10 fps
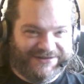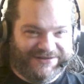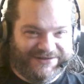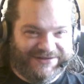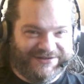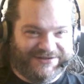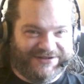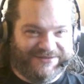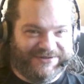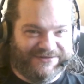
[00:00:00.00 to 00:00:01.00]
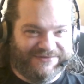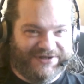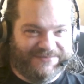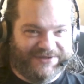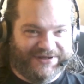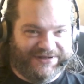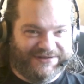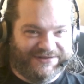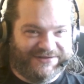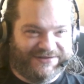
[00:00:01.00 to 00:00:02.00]
Islamic rape
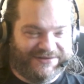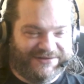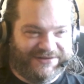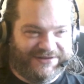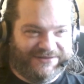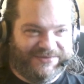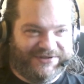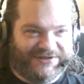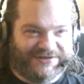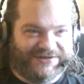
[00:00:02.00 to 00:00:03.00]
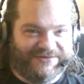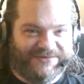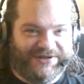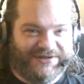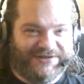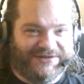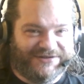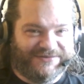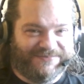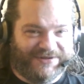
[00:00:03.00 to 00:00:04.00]
gangs. Because of the way he
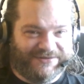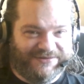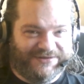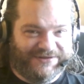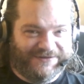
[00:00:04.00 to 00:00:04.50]
spoke,